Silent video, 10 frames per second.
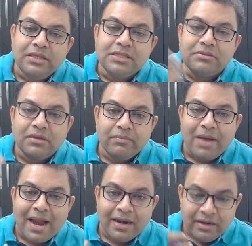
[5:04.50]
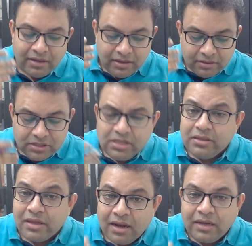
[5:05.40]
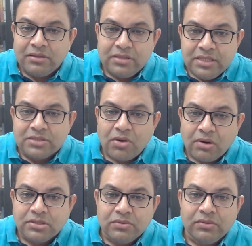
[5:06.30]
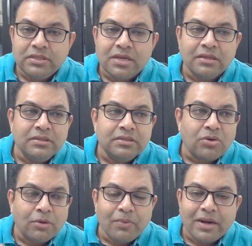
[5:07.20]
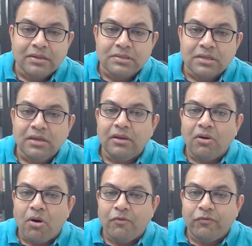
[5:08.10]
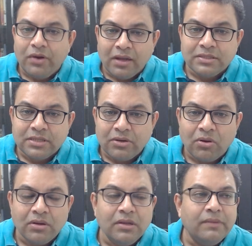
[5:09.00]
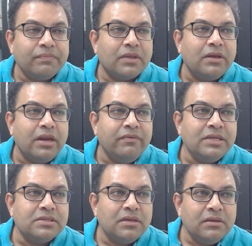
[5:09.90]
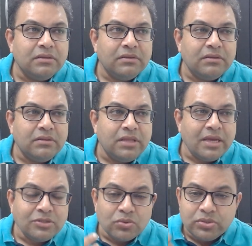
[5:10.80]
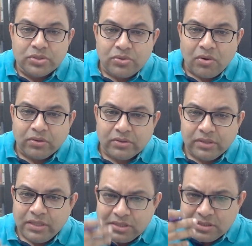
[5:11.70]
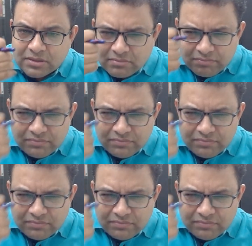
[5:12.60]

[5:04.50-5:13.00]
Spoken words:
these bad, see, there are these thoughts, no, these are these thought patterns of lust and all, cravings, they are so strong, they just,